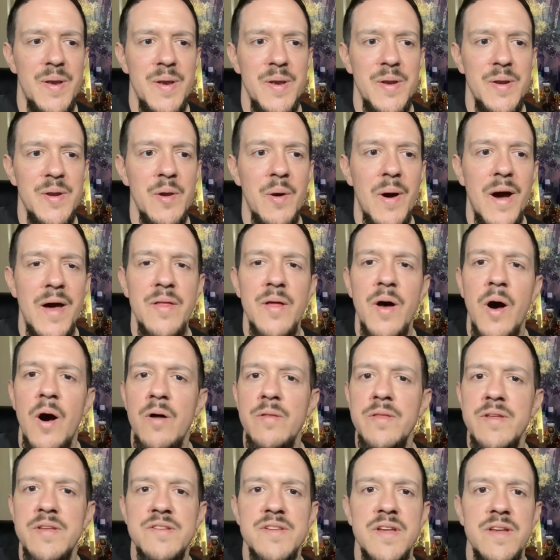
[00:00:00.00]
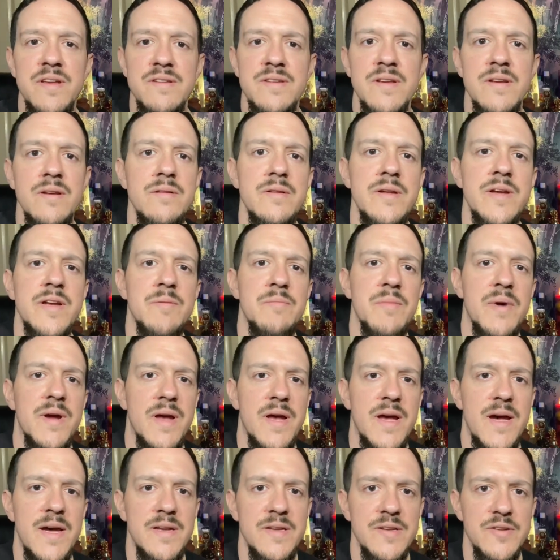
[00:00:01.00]
you know I, all these things didn't click in my
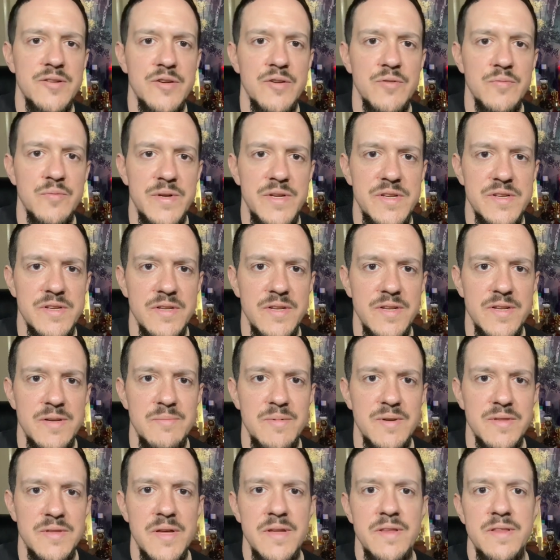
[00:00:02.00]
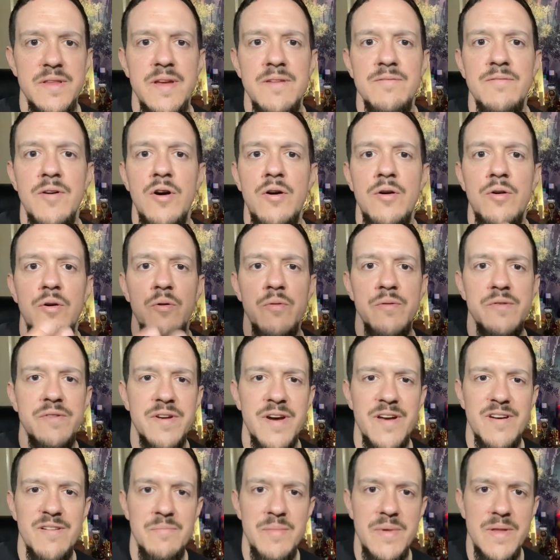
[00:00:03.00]
head until recently, but they they've all always
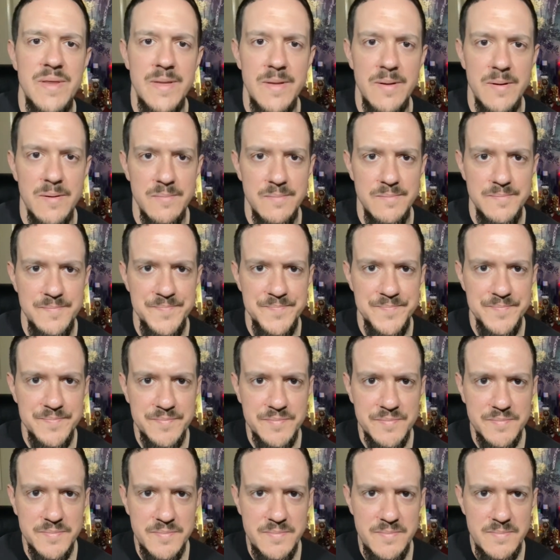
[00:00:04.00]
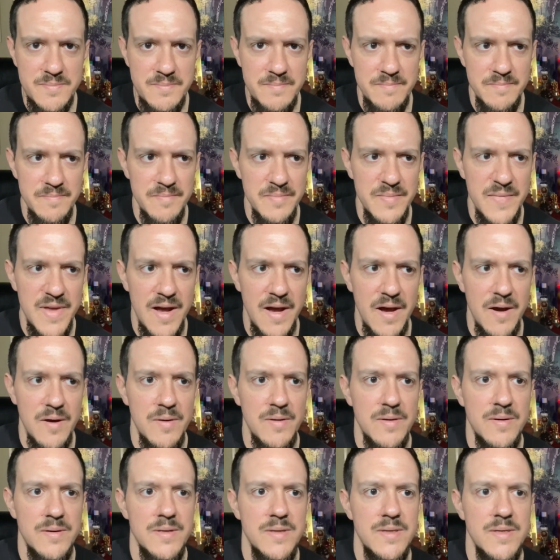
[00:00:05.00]
kind of been there. Now,
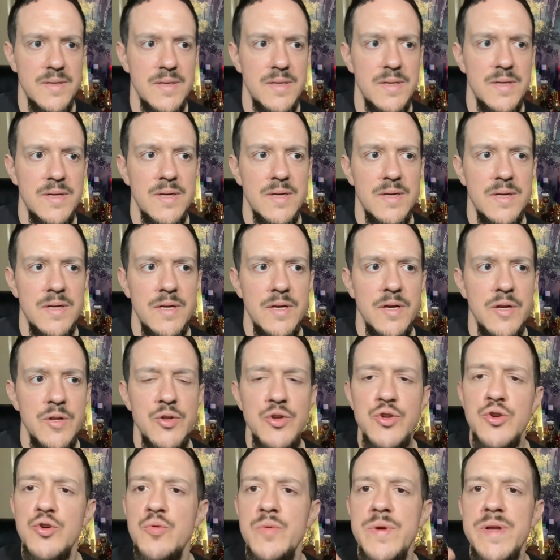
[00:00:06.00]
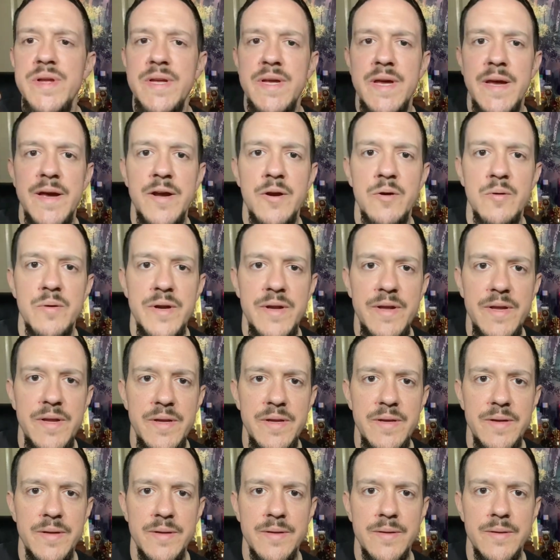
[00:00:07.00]
do we
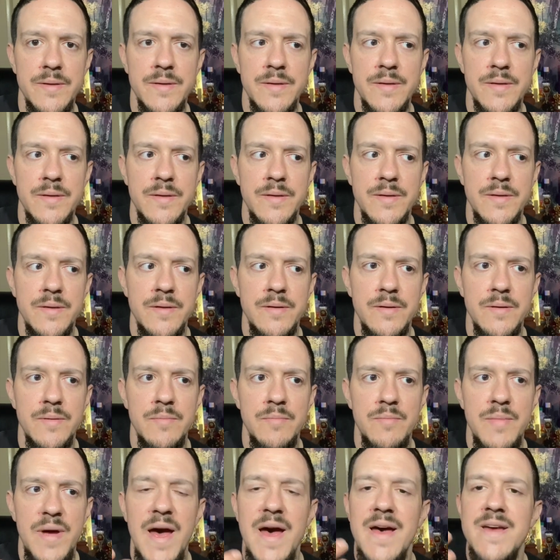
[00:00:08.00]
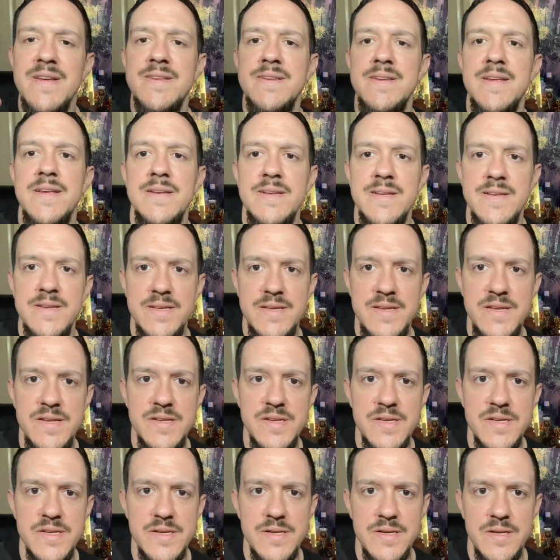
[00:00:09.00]
carry past
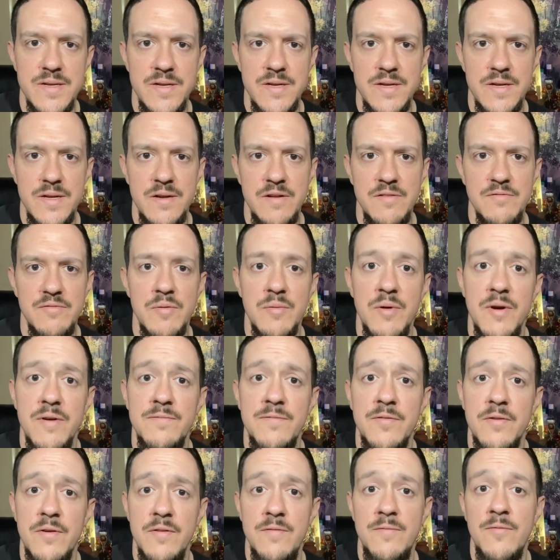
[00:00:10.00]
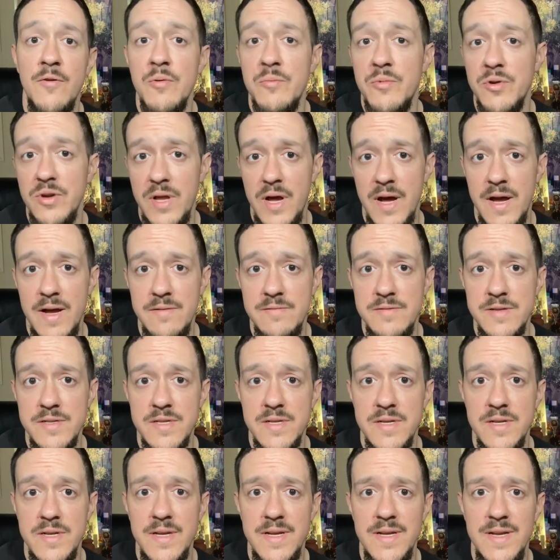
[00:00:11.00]
tendencies from our for, former lives
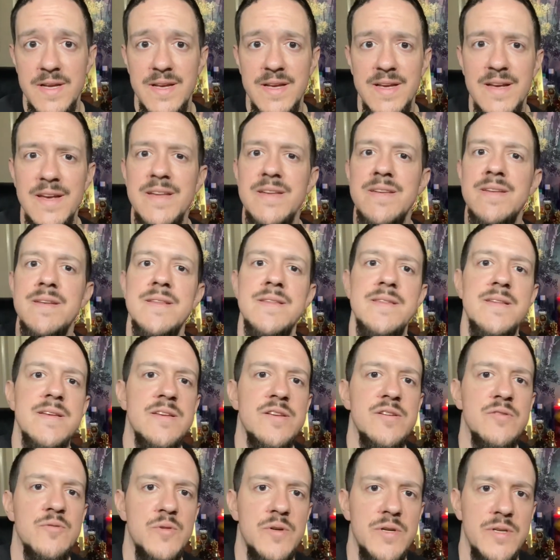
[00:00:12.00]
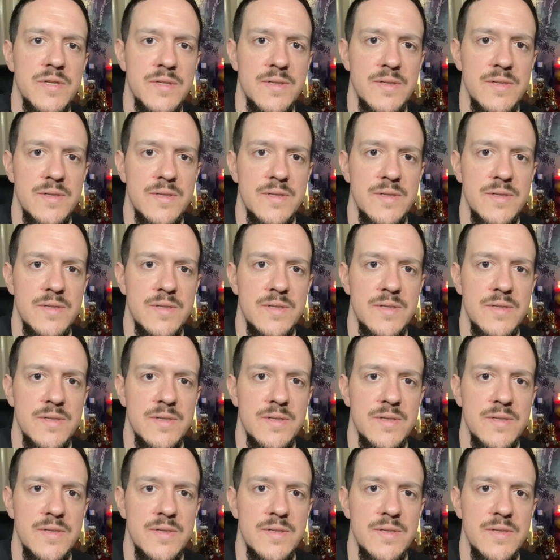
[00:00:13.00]
into this one?